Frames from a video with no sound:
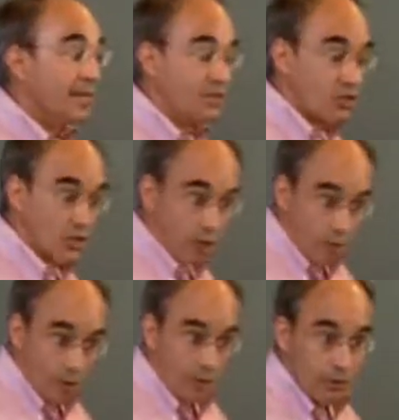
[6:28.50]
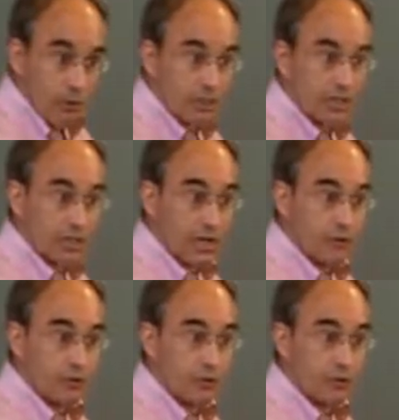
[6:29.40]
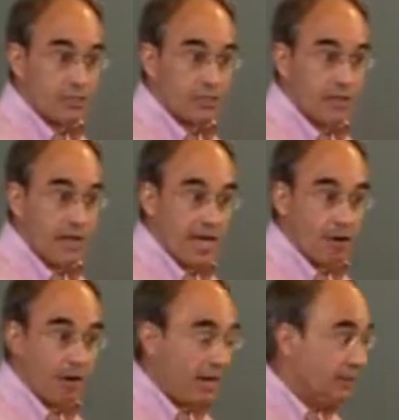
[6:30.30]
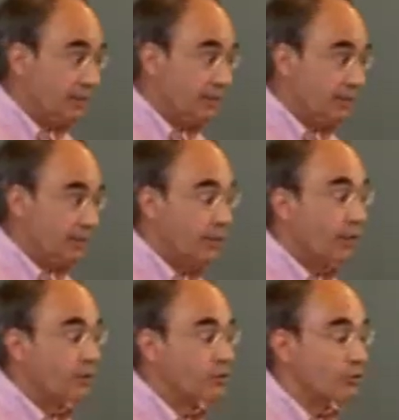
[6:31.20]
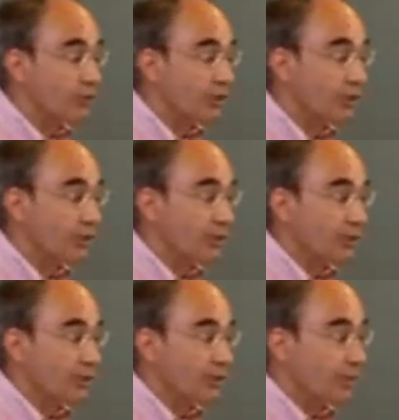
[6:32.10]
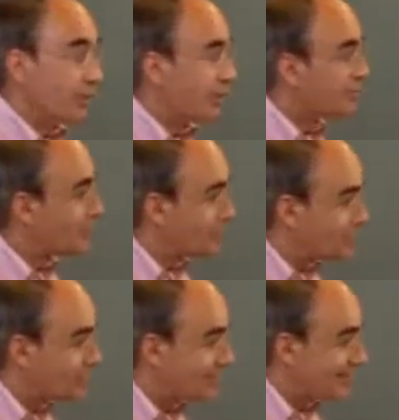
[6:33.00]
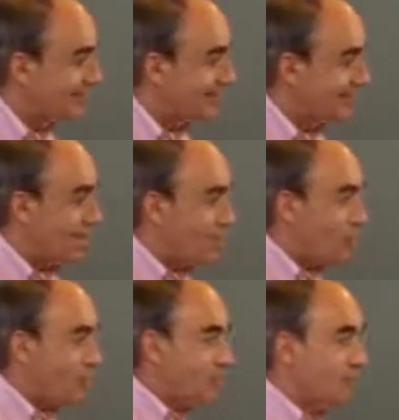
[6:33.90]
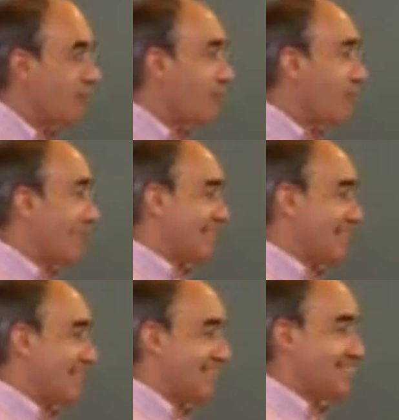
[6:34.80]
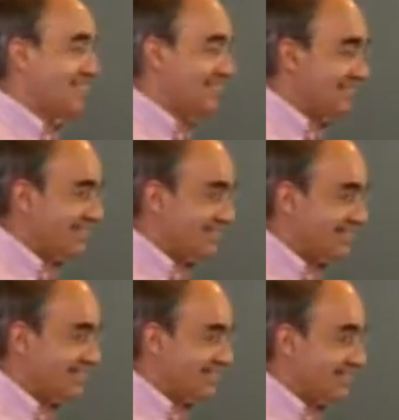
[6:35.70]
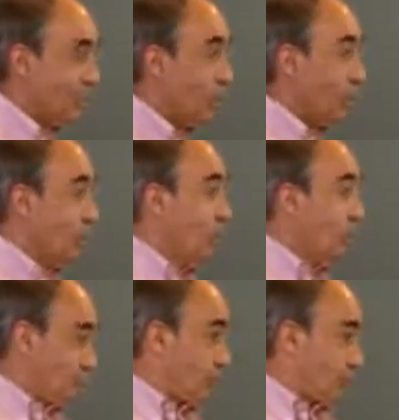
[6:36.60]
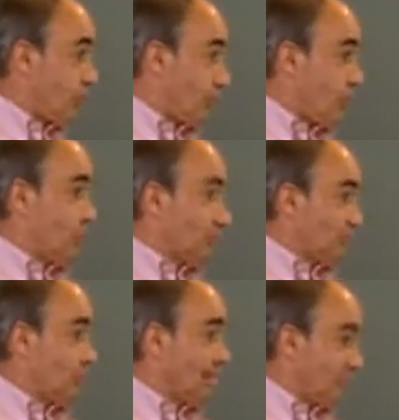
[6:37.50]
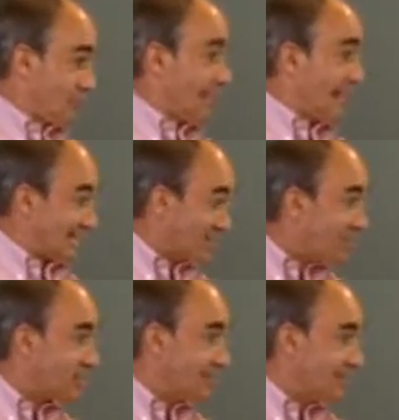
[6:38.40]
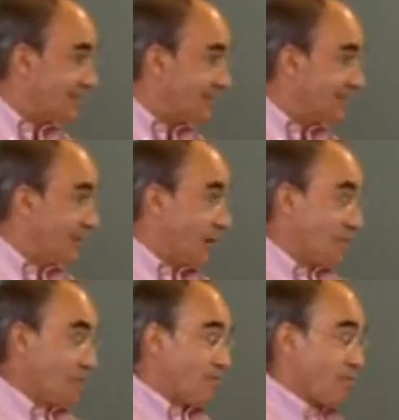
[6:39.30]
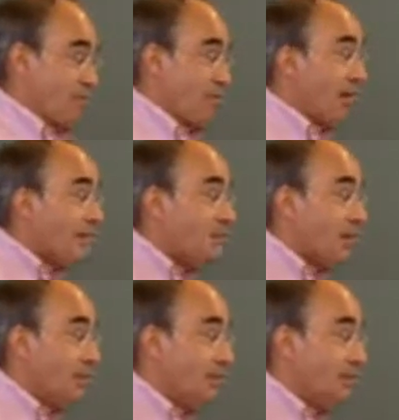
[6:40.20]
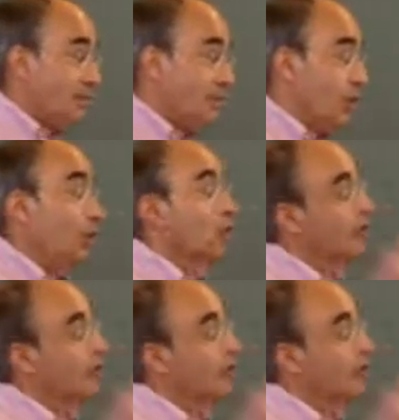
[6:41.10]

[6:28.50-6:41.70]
And someone who has the courage to address them head-on without concern for the next election. Of course, if you're in politics, your first rule of thumb is to look out for the next election. If you're from the private sector, you're